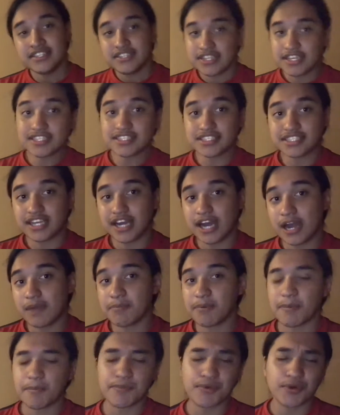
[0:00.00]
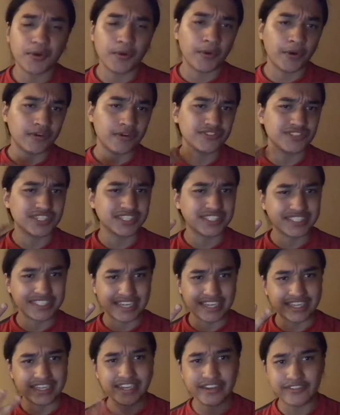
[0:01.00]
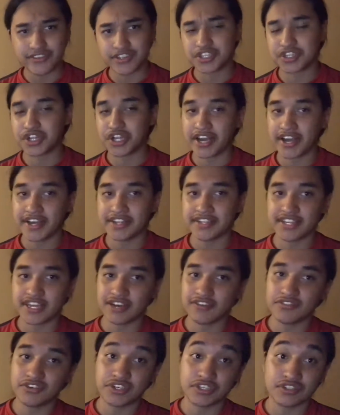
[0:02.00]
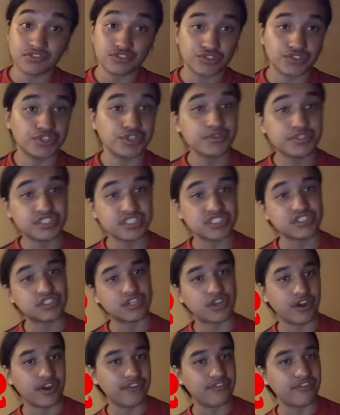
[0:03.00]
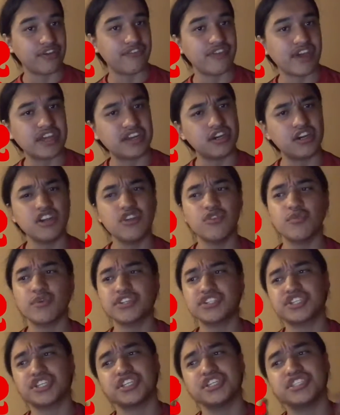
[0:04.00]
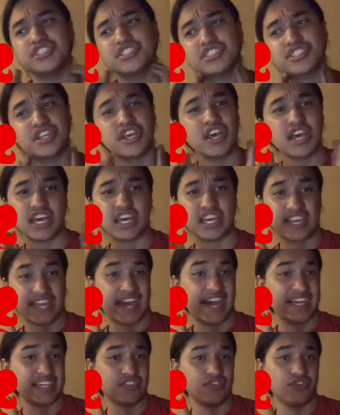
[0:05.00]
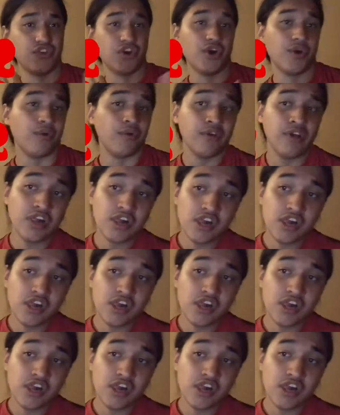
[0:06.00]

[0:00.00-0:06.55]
This time I'm going over the second ever clan ever introduced into Kagerō Vanguard, which is Kagerō.